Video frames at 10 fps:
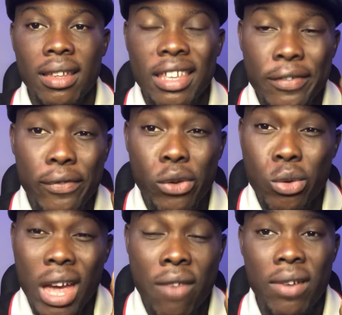if
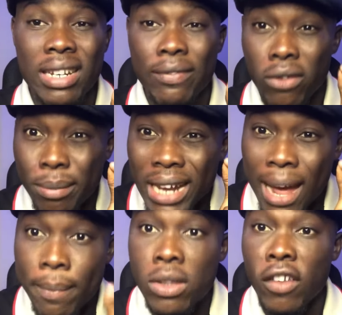you ever develop the
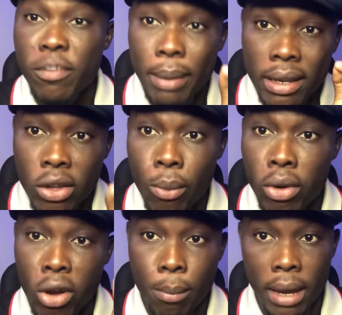habit of spending your
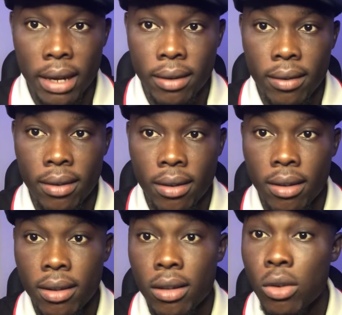money on
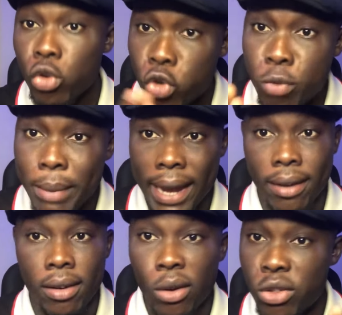men, good
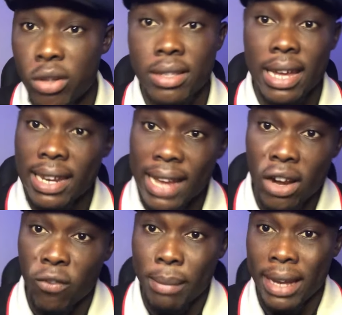men, not just any
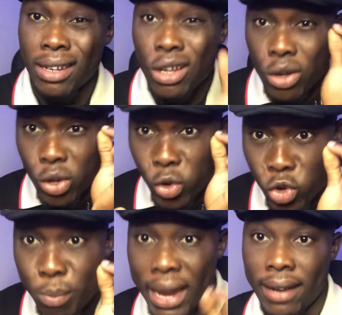kind of men,
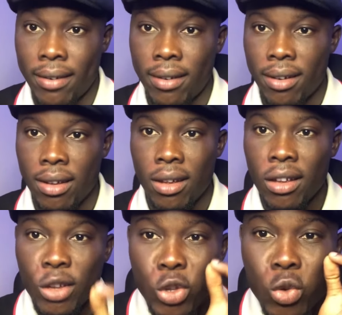good men,
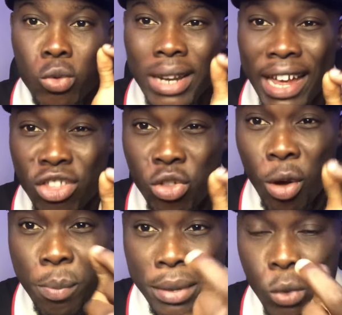you will
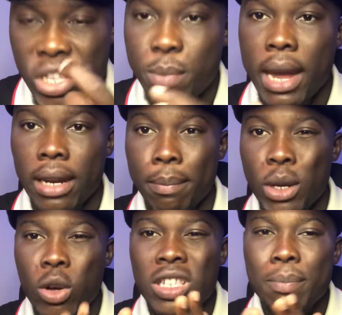enjoy being with men,
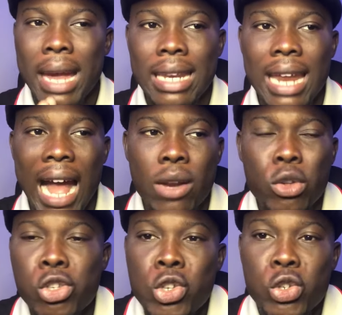because men are
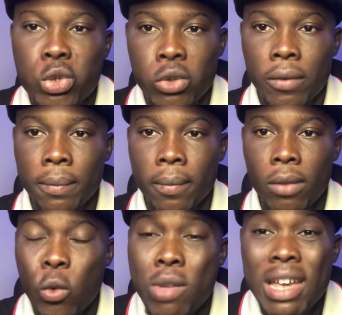not used to
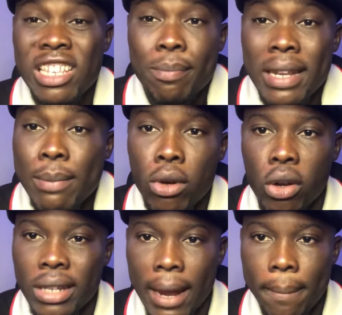women spending
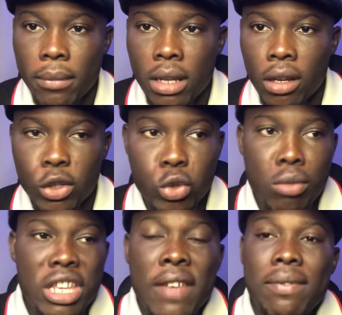money on them.
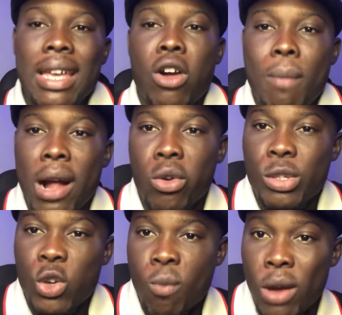So if they come
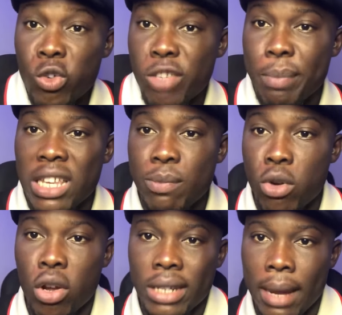across a woman who spends
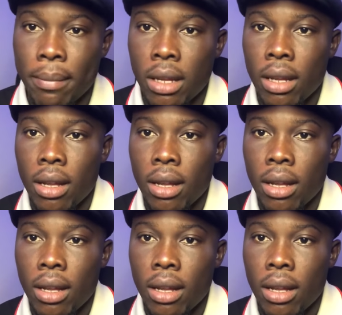money on them,